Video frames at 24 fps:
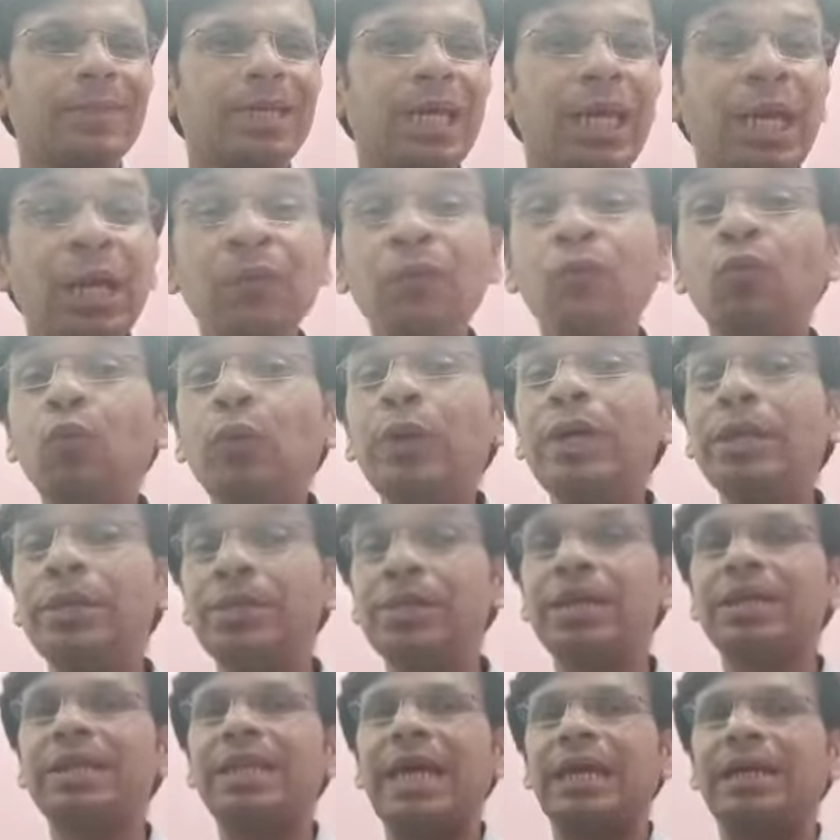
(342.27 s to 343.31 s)
if we
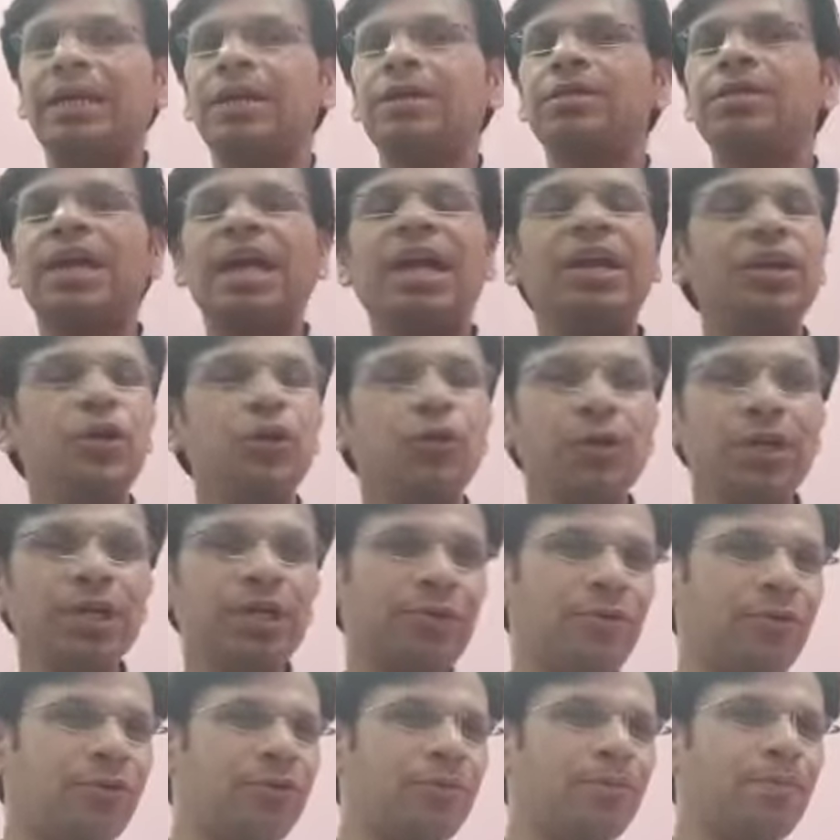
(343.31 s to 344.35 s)
say that is
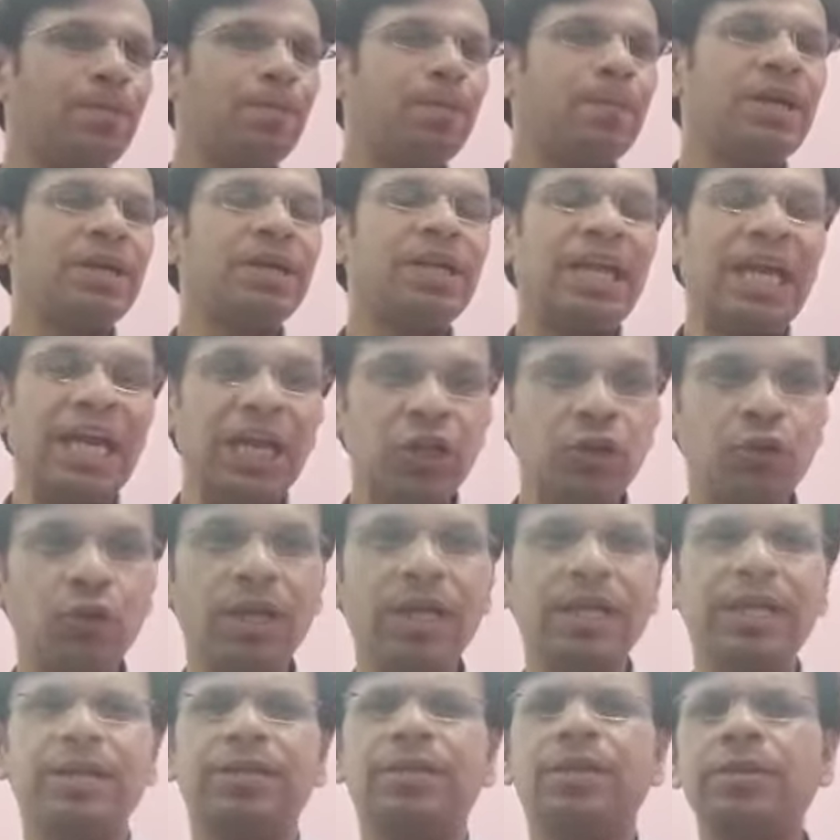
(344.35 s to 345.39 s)
Antonio, but
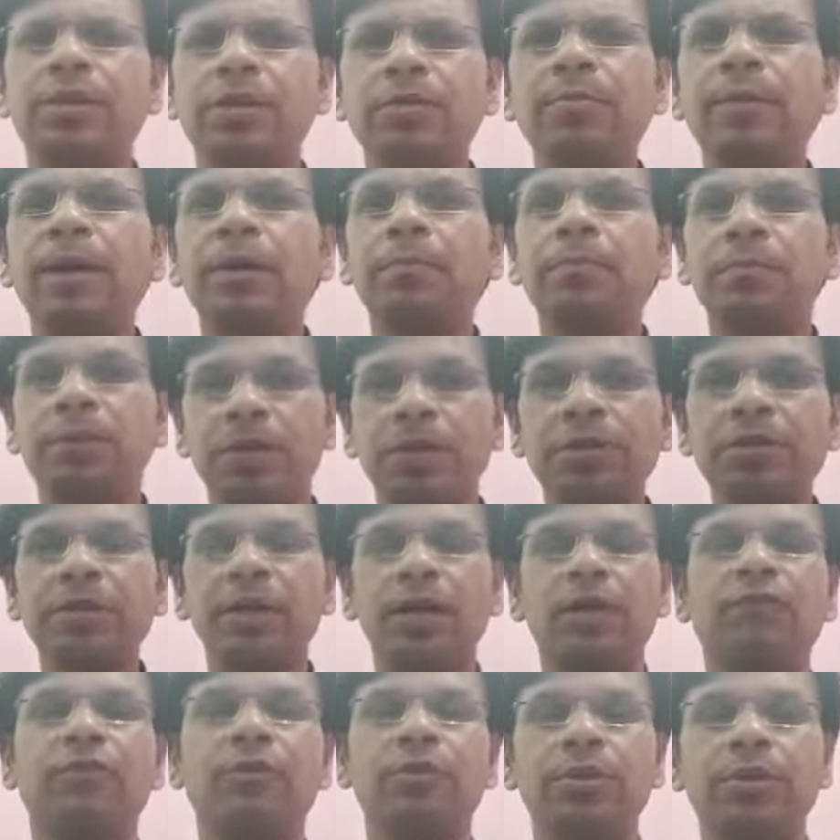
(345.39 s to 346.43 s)
actually this is my
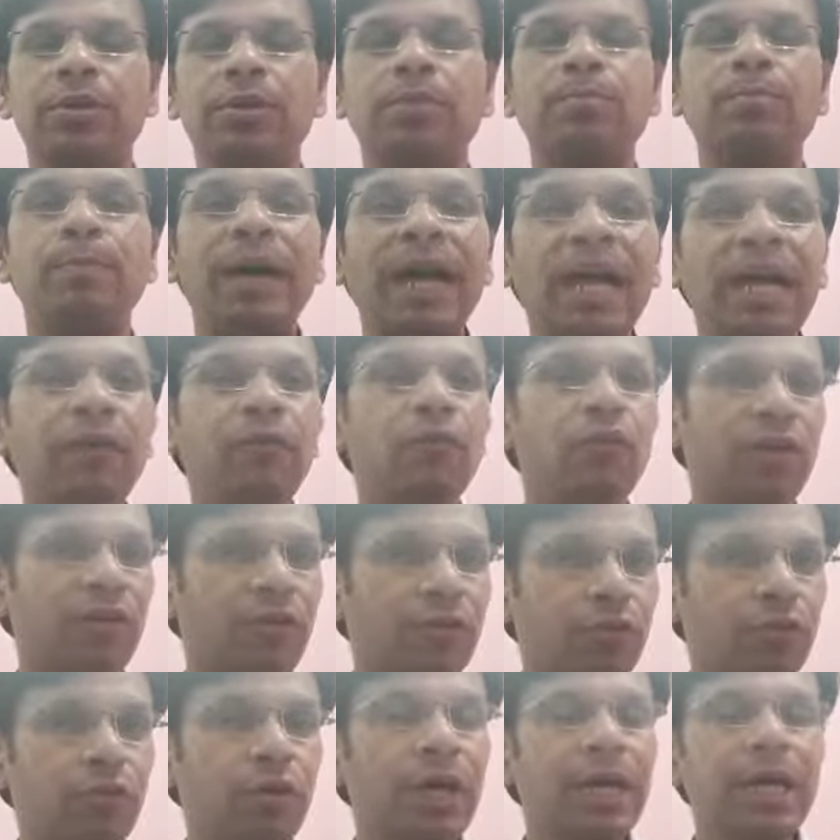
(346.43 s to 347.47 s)
personal view, this is my
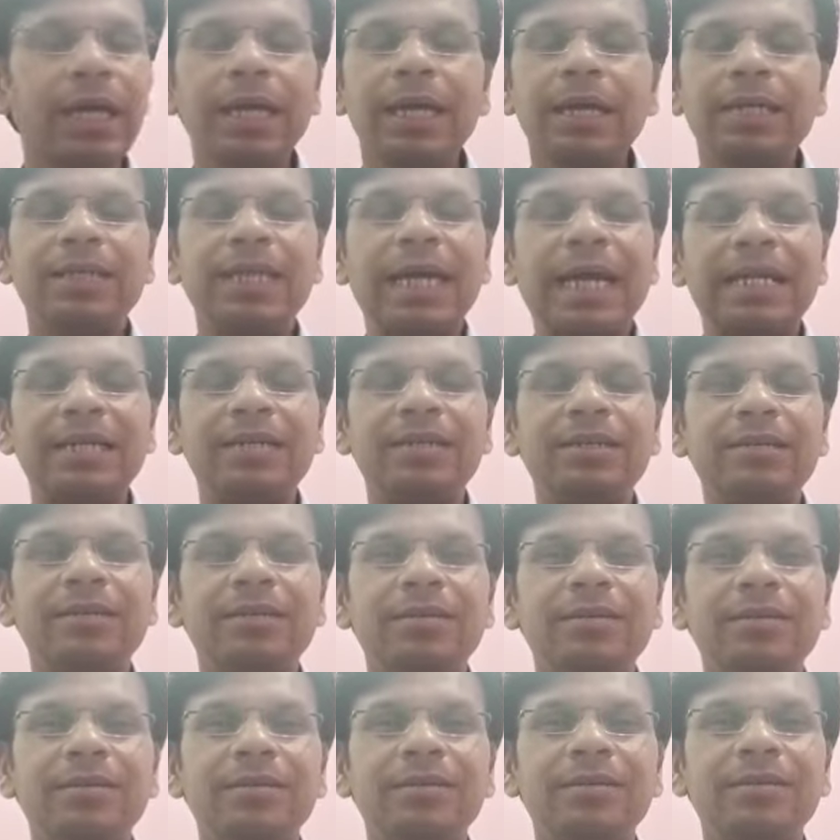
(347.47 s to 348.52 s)
view that
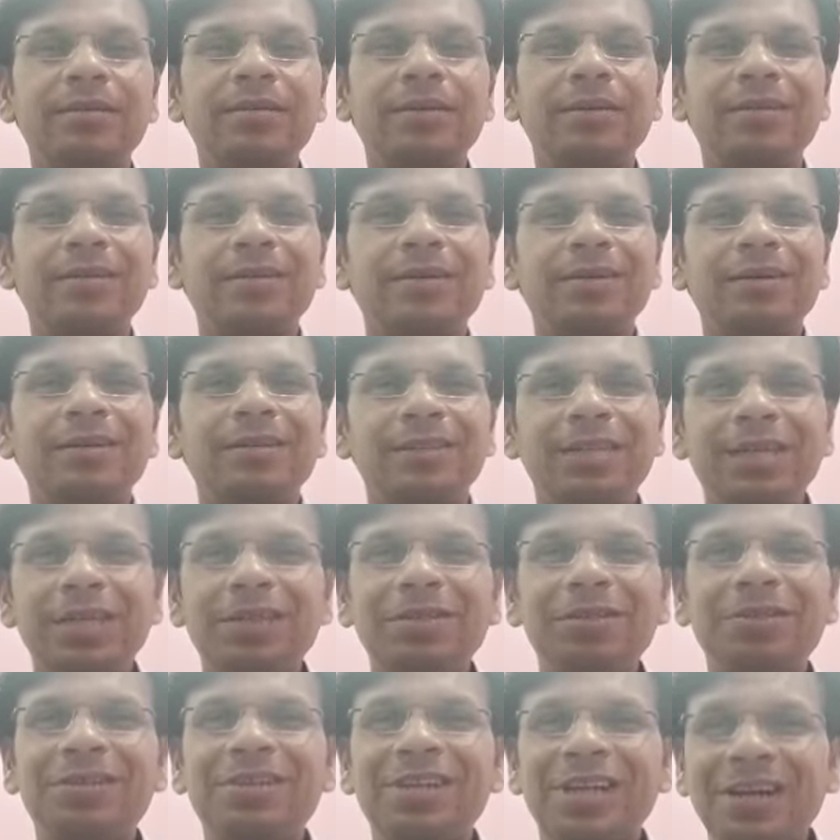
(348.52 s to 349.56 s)

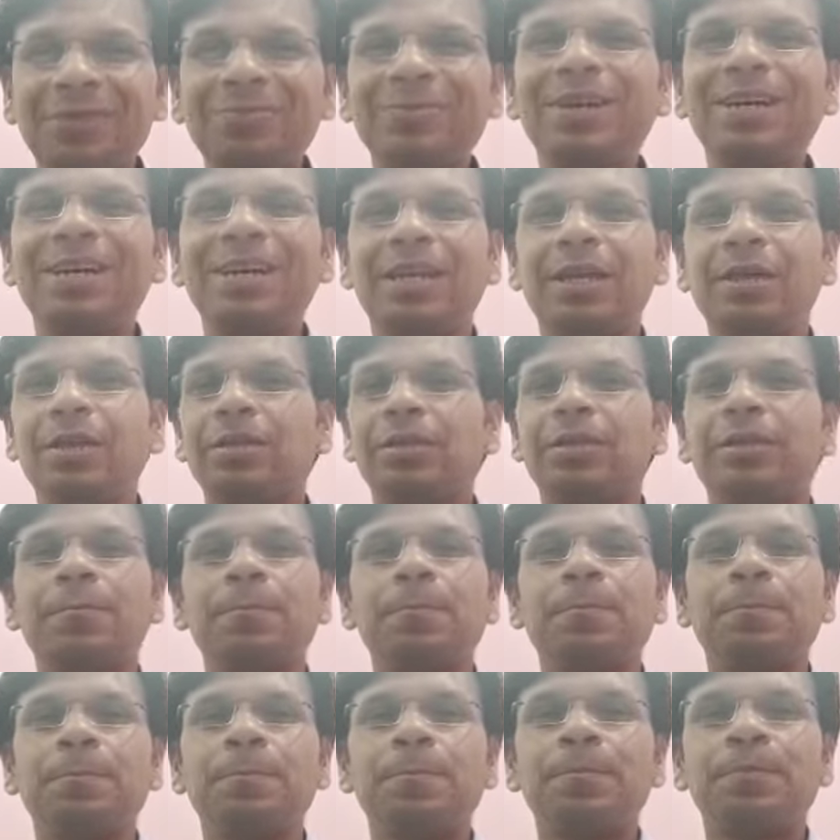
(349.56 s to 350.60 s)
this drama is
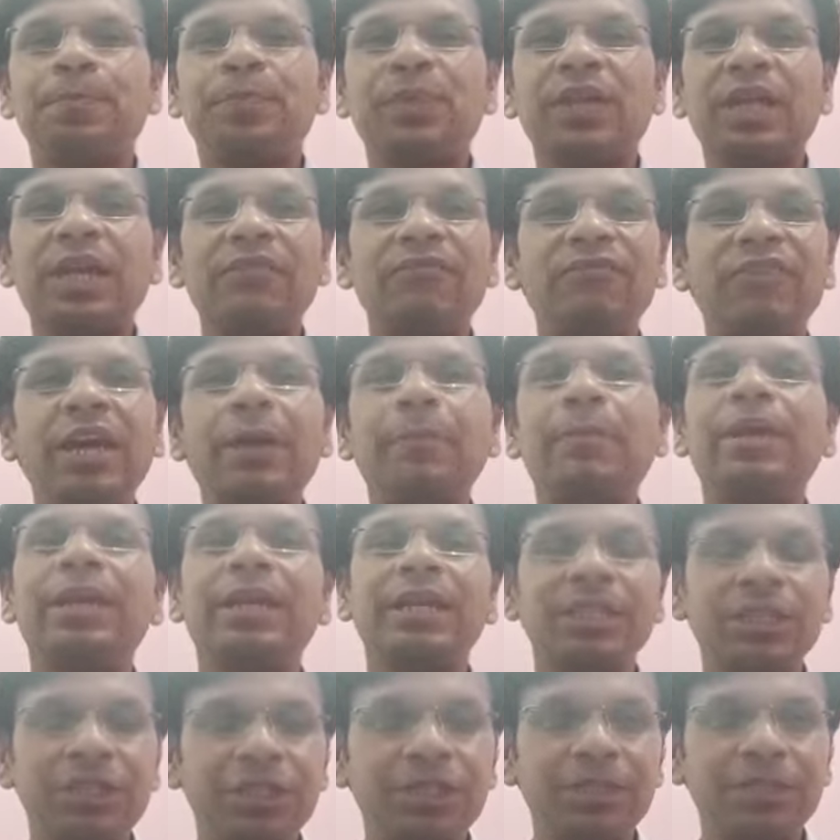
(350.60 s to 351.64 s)

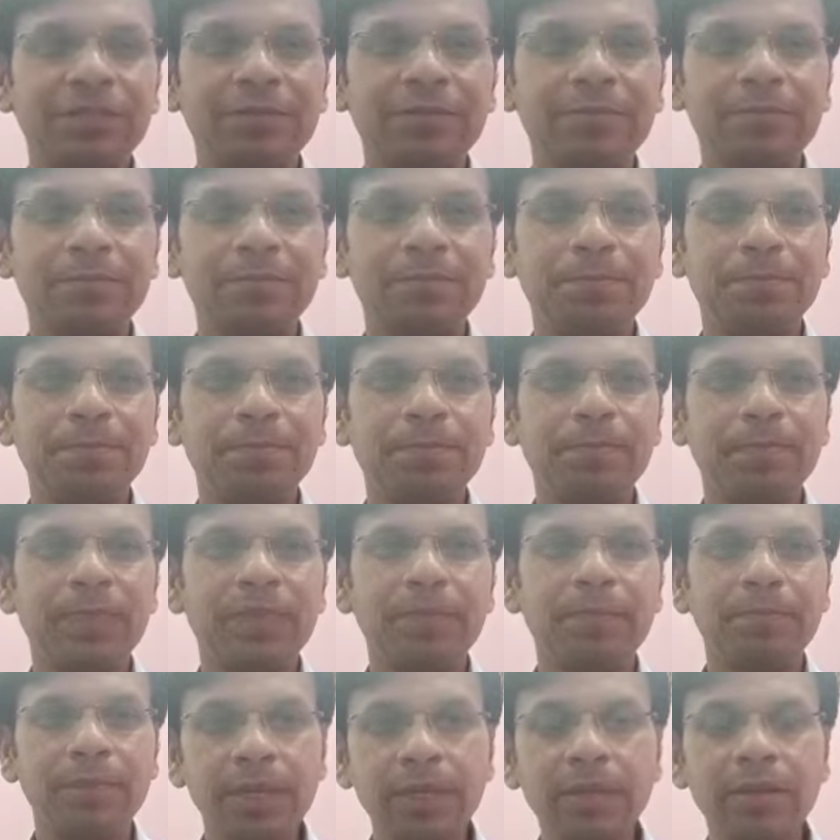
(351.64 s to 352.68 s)
feminist,
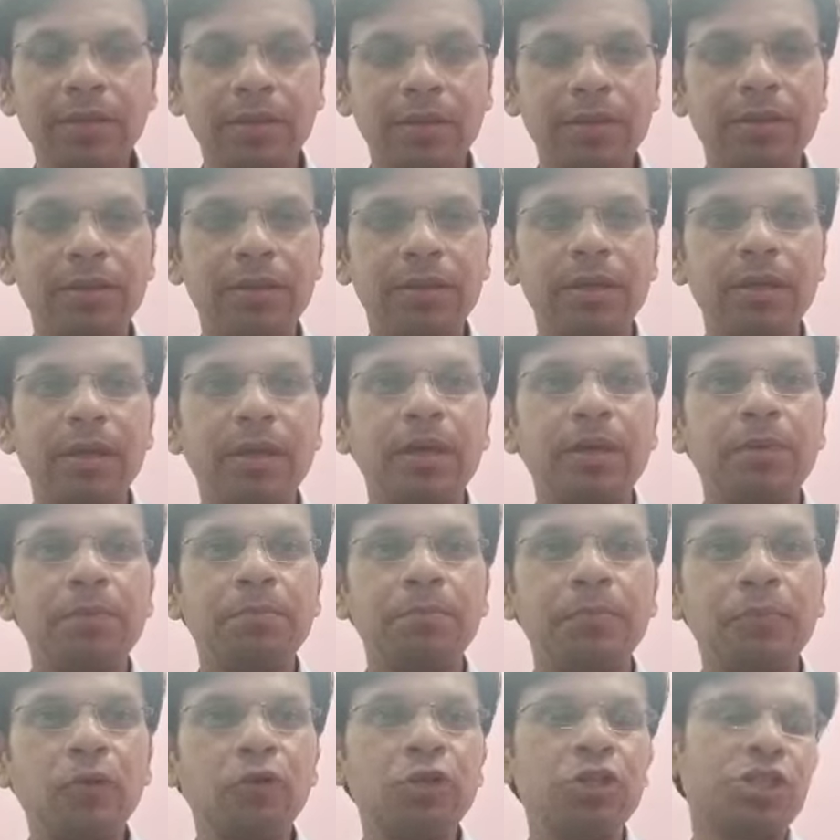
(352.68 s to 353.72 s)
because
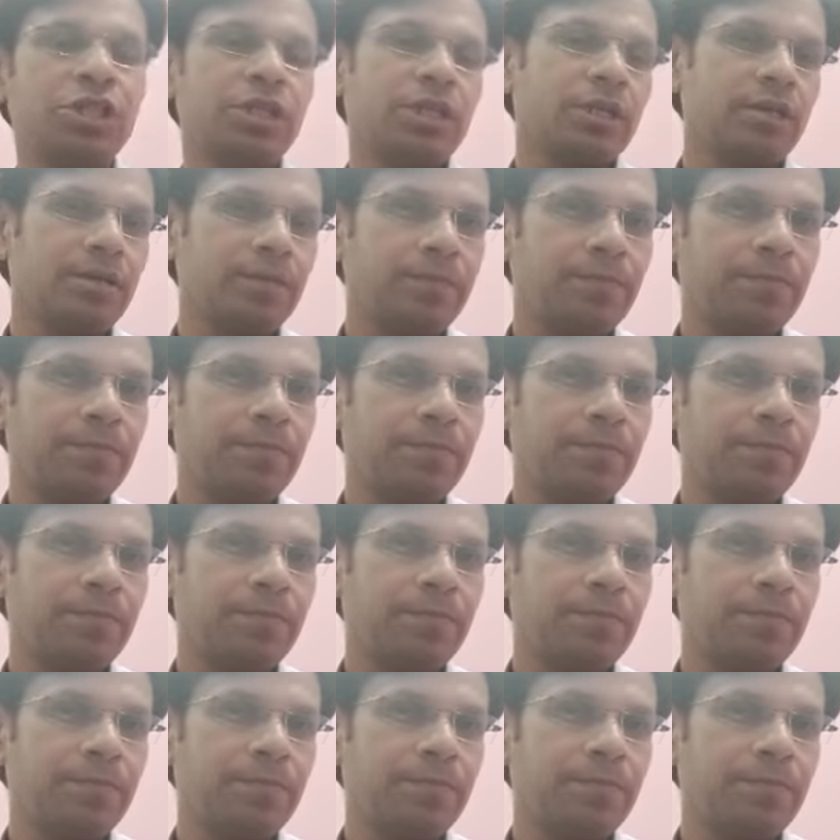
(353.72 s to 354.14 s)
Portia,